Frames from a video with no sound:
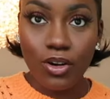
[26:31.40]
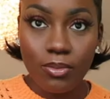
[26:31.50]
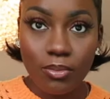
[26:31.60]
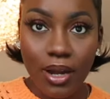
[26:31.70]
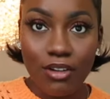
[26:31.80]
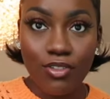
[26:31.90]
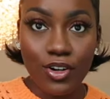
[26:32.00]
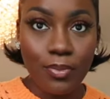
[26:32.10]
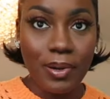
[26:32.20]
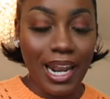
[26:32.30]
got my
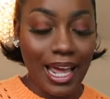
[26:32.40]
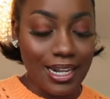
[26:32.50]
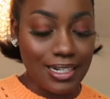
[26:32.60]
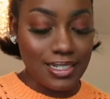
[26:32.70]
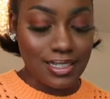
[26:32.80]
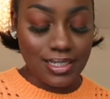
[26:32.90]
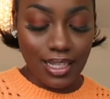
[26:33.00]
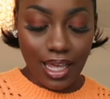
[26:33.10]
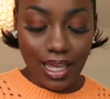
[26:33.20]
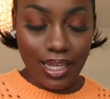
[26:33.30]
real plans
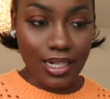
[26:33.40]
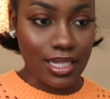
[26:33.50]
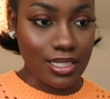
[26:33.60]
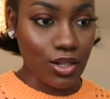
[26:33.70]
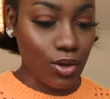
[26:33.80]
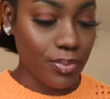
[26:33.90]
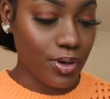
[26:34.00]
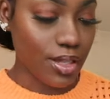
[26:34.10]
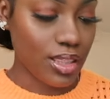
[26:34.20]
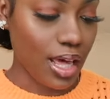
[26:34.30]
in this
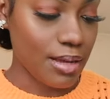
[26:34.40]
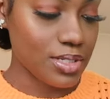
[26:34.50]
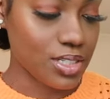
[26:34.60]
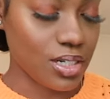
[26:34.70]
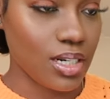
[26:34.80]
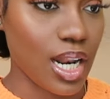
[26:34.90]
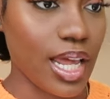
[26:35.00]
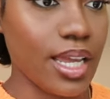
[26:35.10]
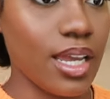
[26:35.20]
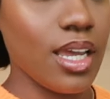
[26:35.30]
notebook that I'm just gonna
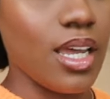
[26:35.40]
like